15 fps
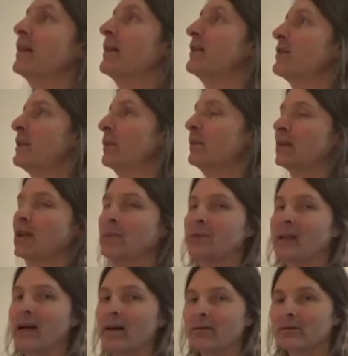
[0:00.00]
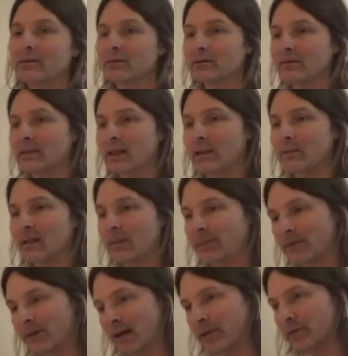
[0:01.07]
see what comes out, and
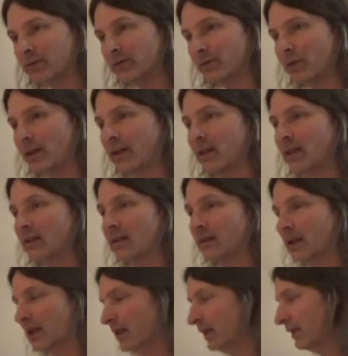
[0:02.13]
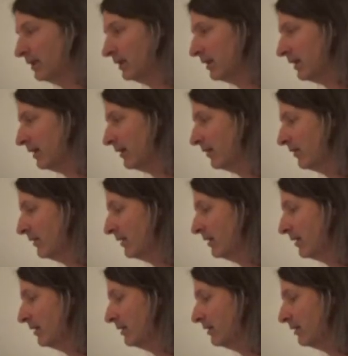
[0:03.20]
improvise with it, and
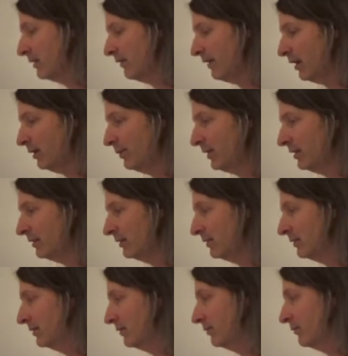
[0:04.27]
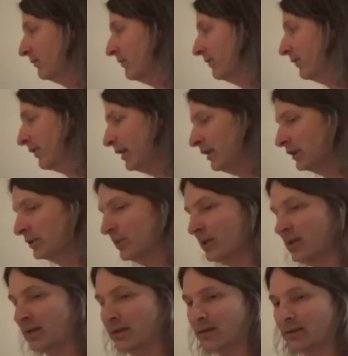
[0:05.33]
develop it and phrase with
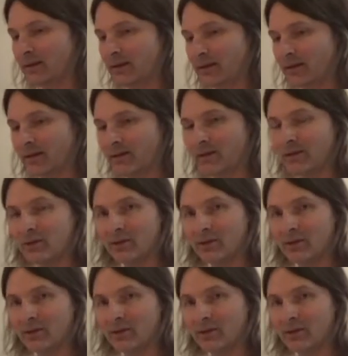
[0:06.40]
it, and